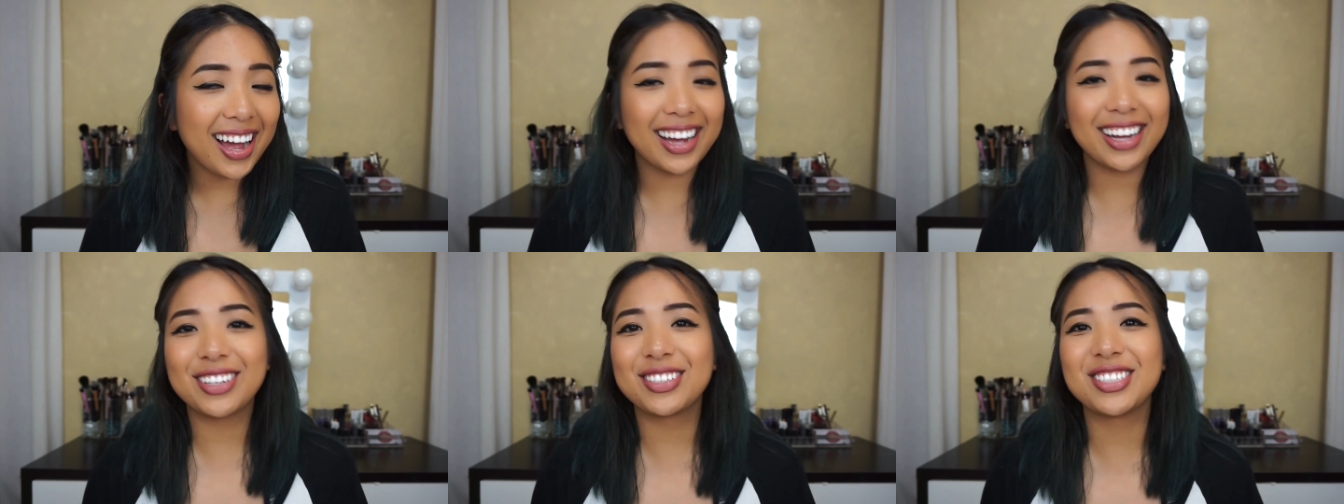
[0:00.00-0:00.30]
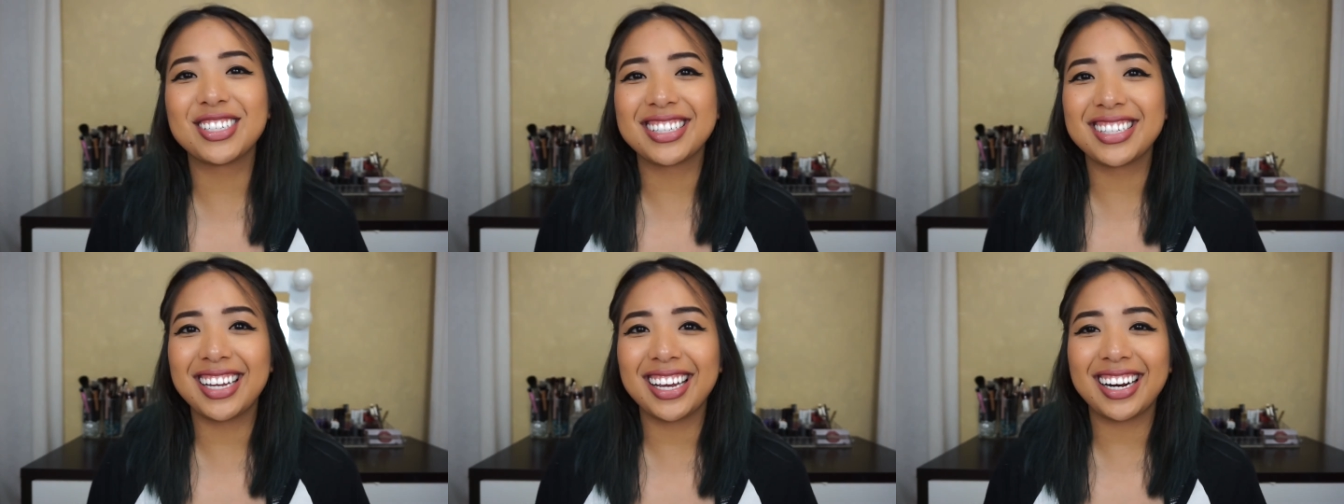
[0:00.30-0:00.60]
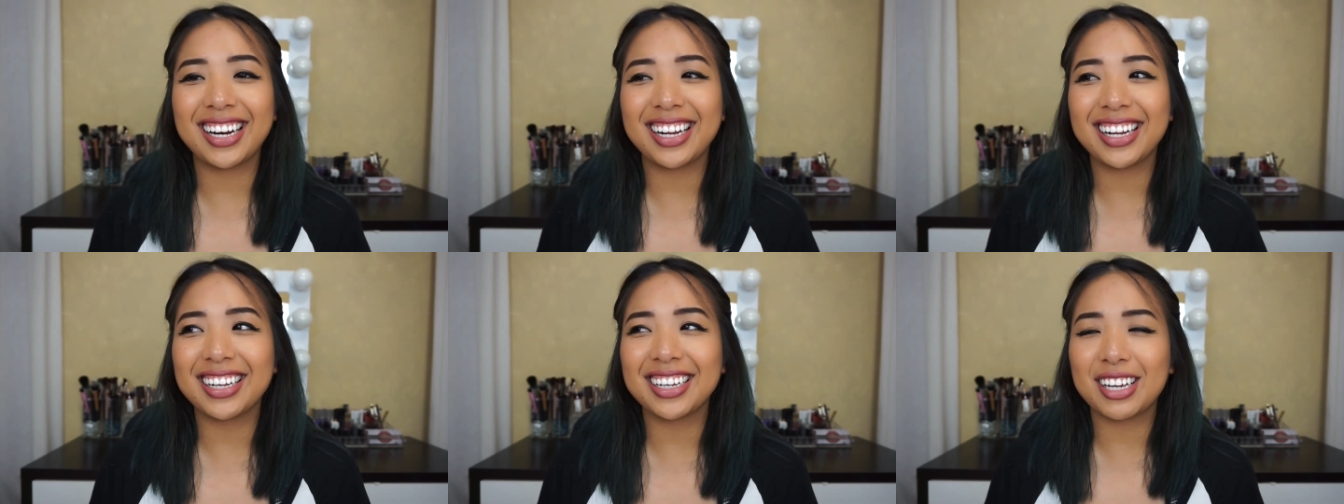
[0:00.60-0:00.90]
I'm just
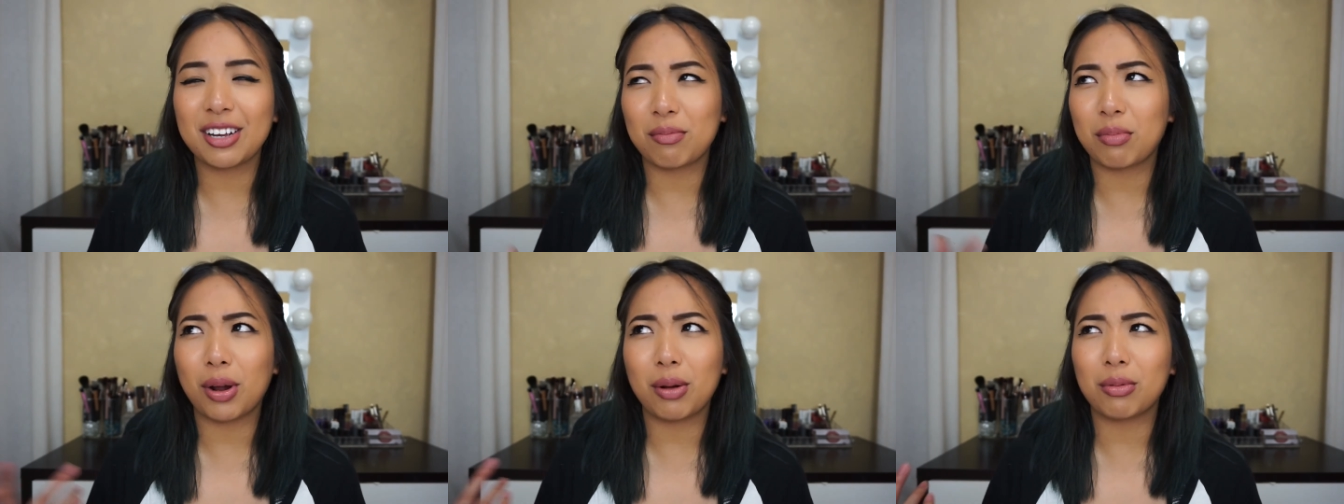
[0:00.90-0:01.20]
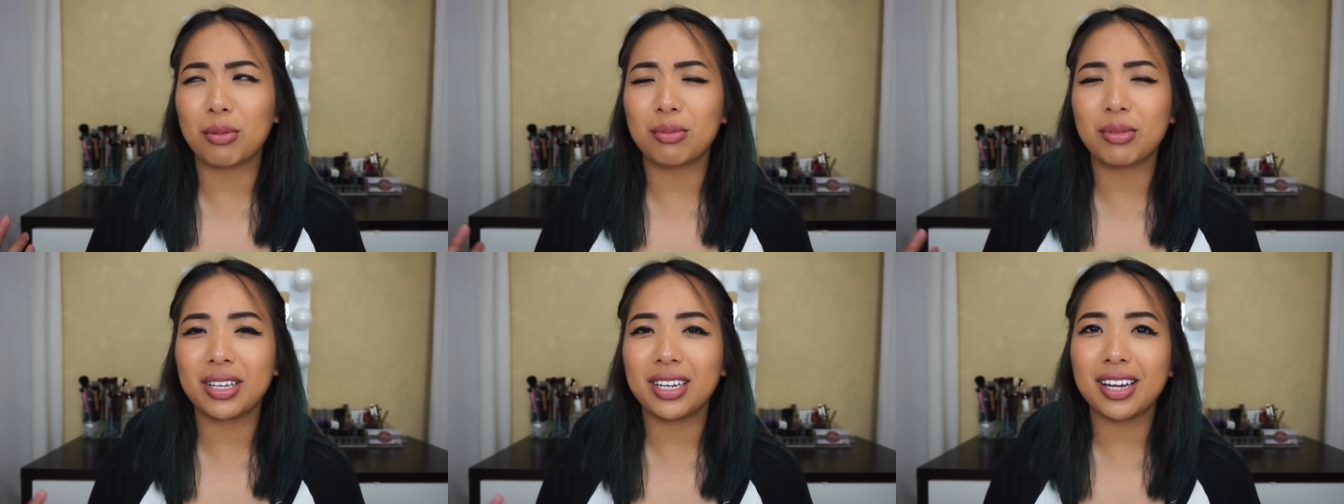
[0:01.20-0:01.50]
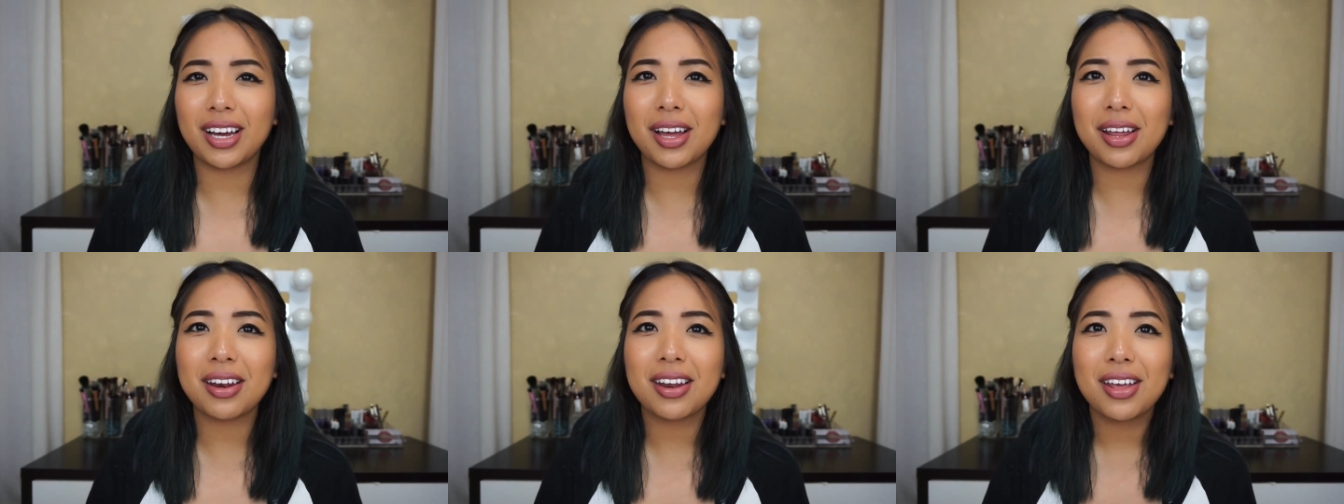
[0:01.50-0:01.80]
kidding, probably
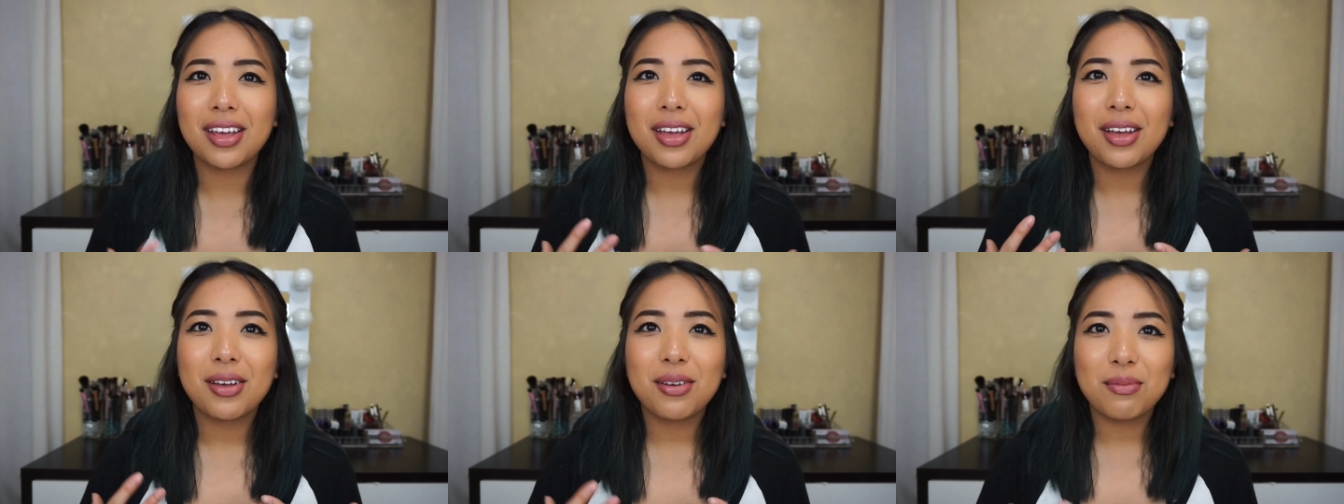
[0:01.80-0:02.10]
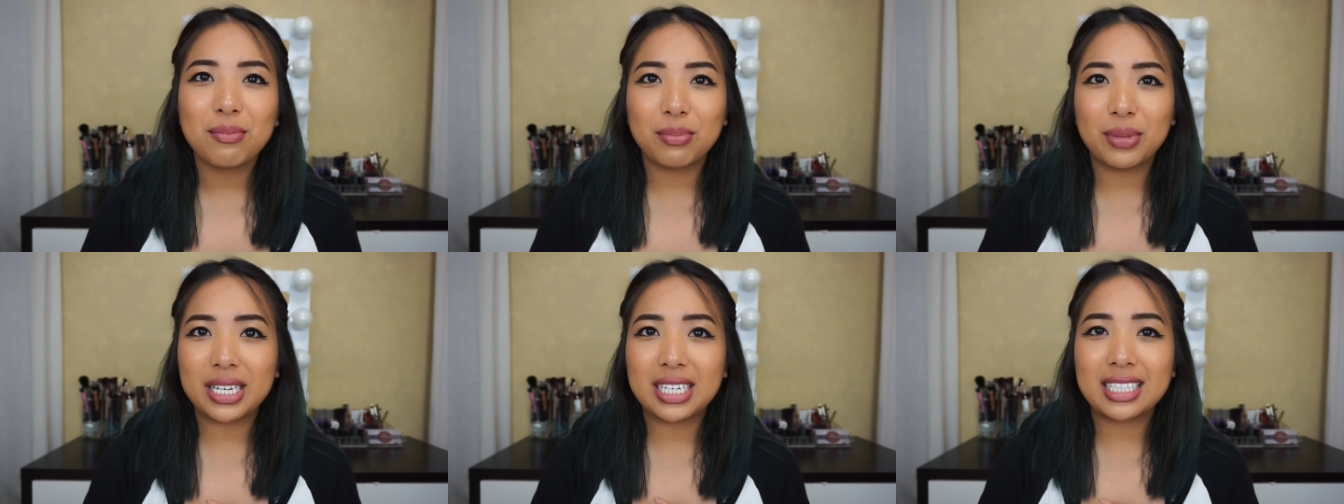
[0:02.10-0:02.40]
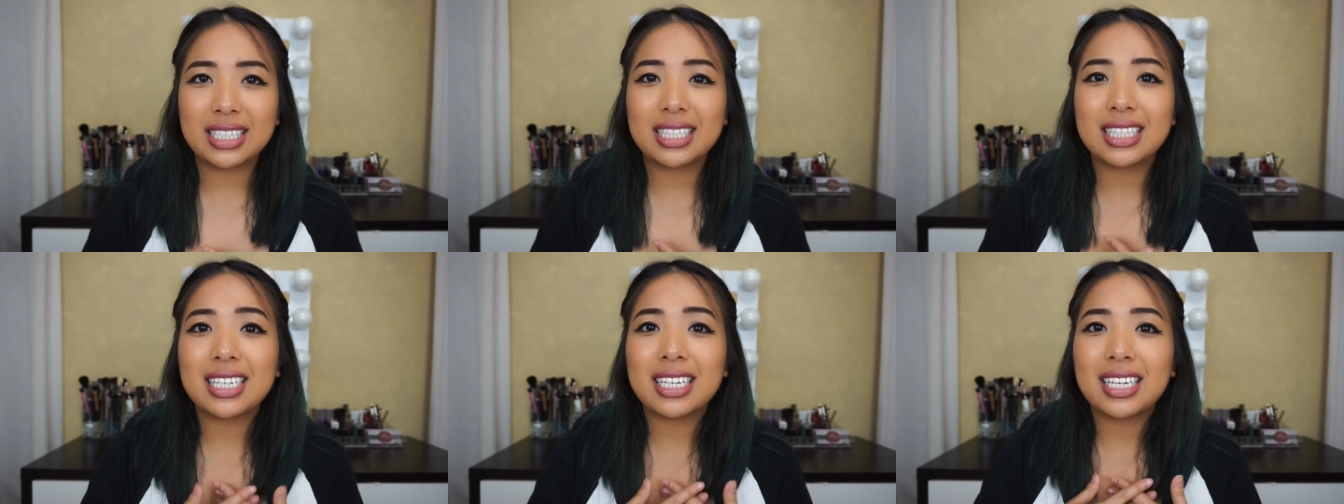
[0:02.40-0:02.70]
not.
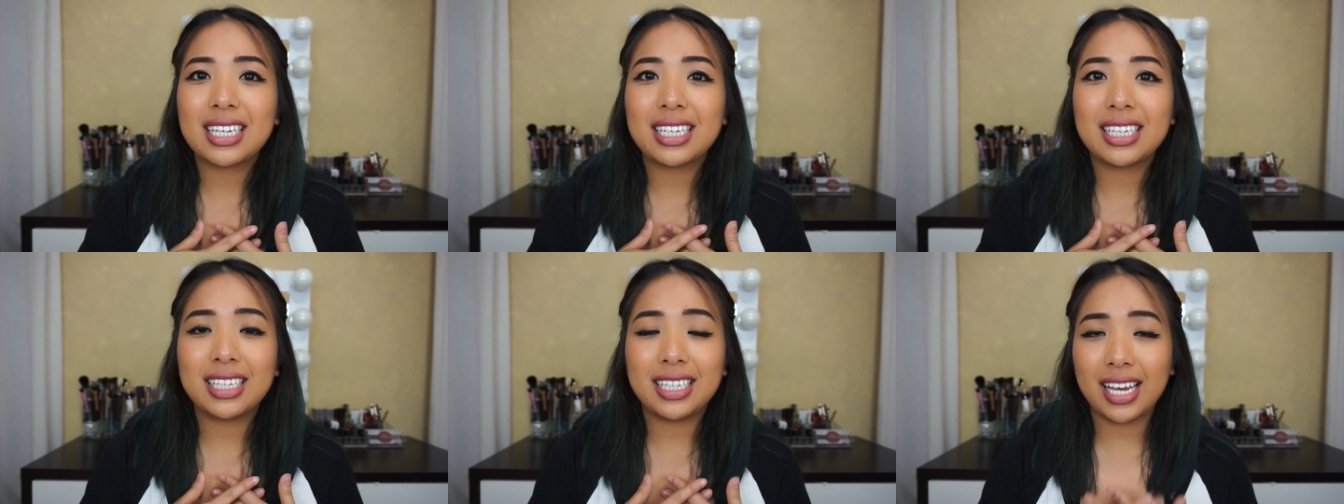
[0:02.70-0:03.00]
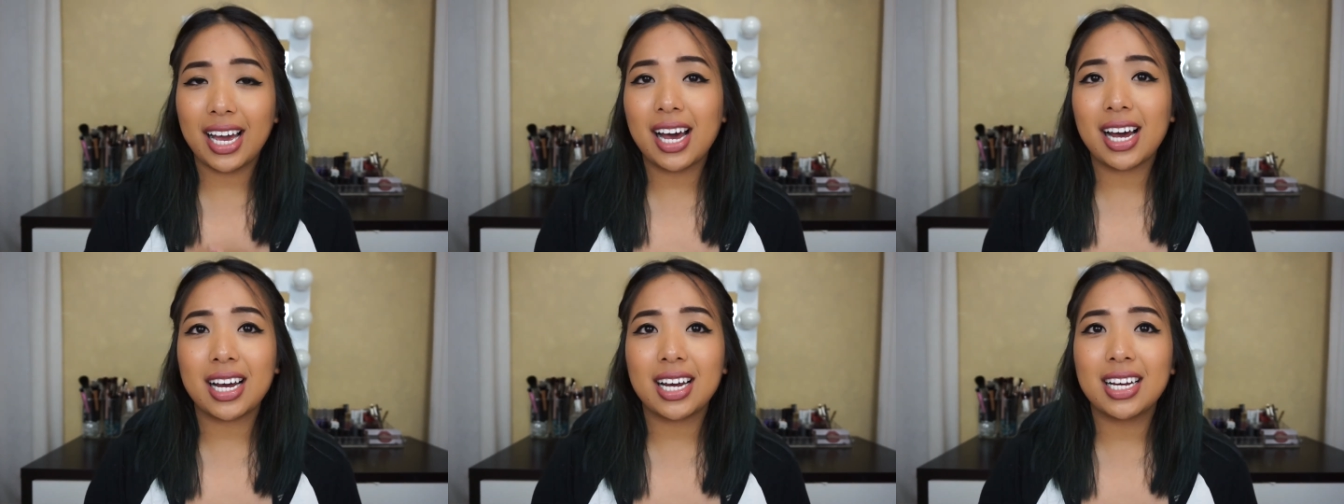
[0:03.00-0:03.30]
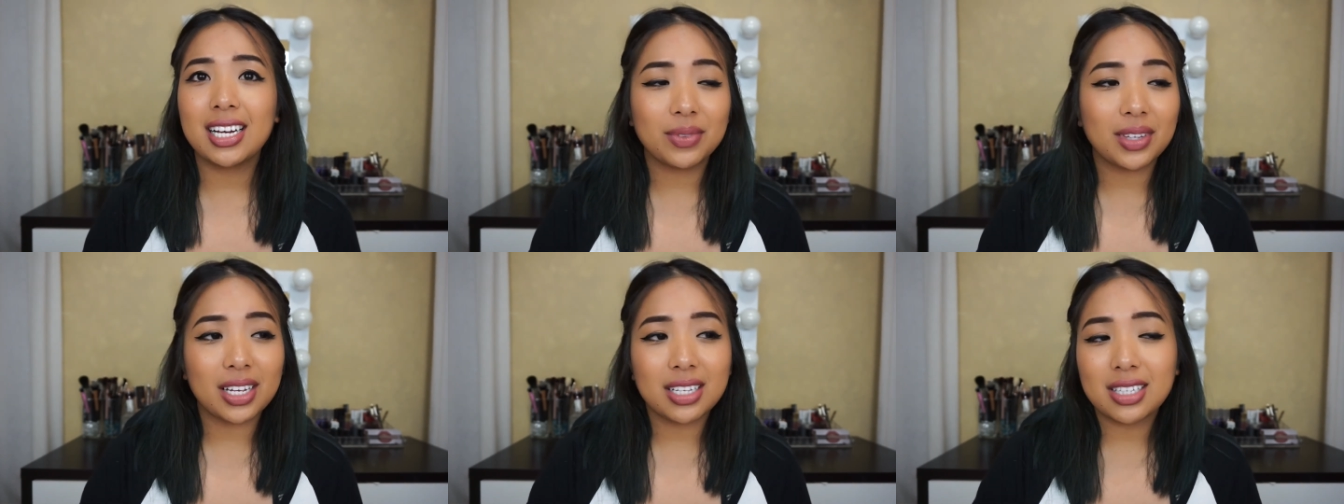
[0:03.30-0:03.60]
But yeah,
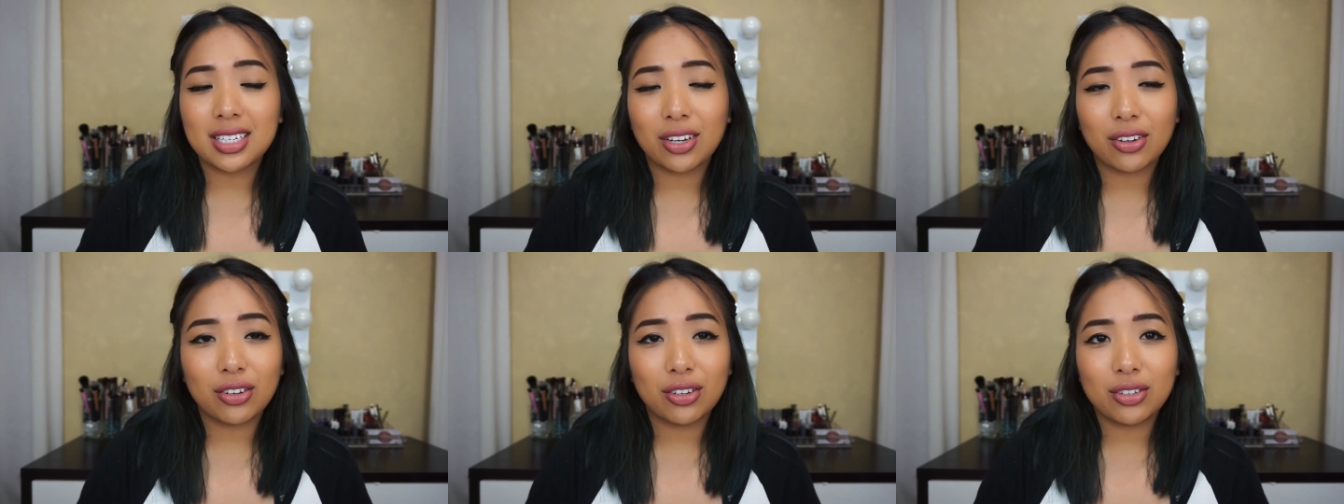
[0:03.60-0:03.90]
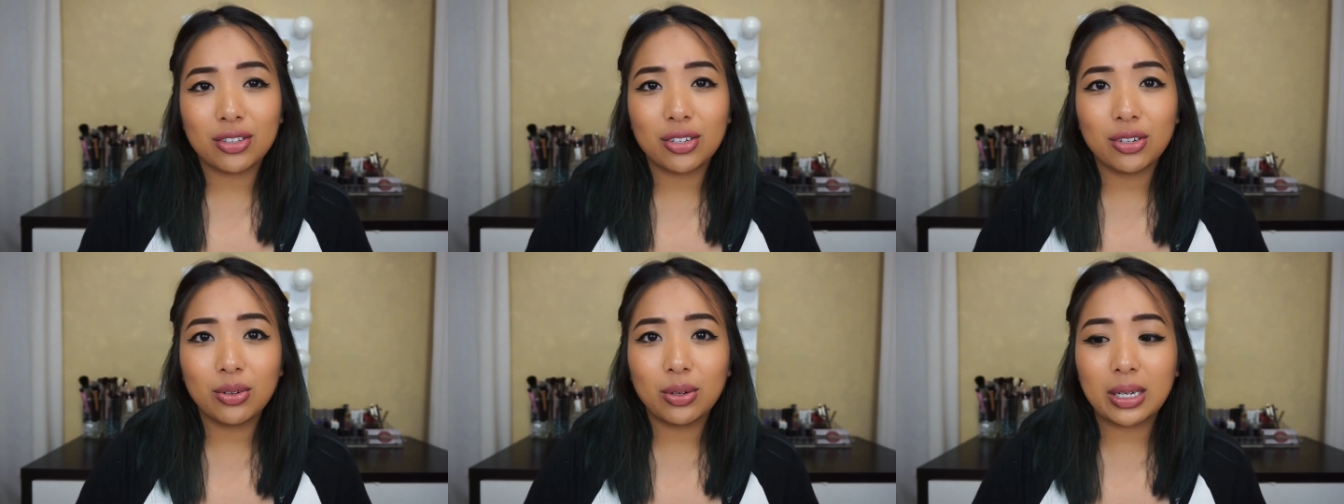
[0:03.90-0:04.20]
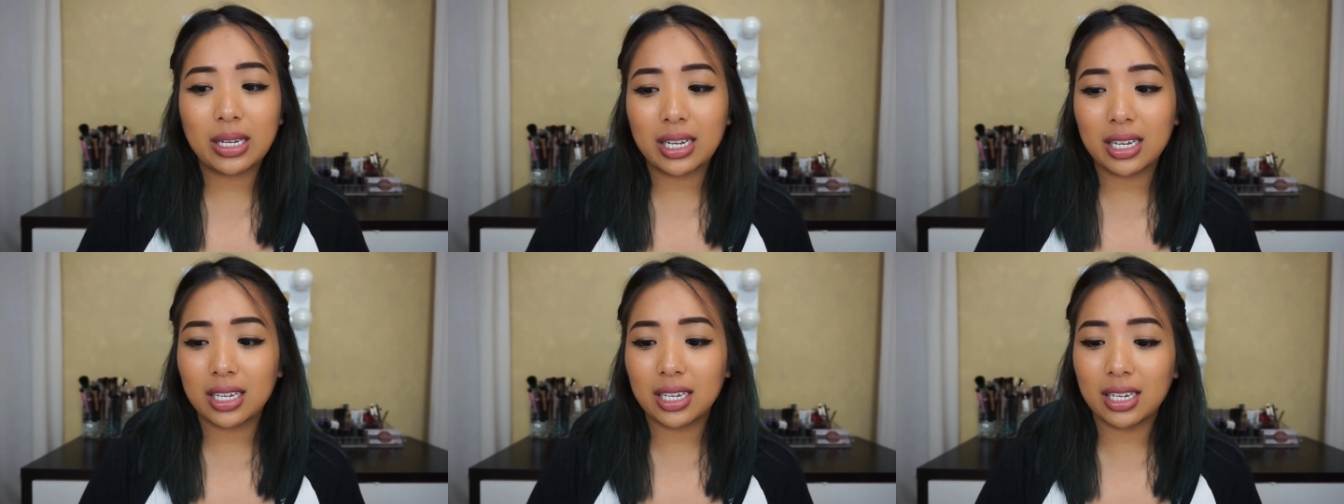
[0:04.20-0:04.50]
that's how you do
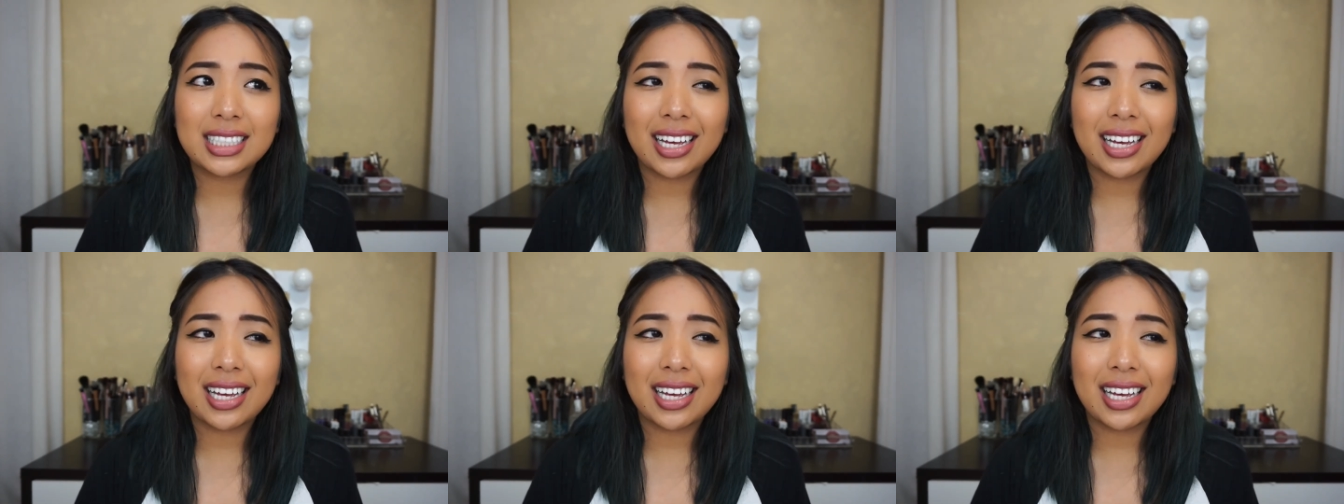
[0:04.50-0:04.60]
it.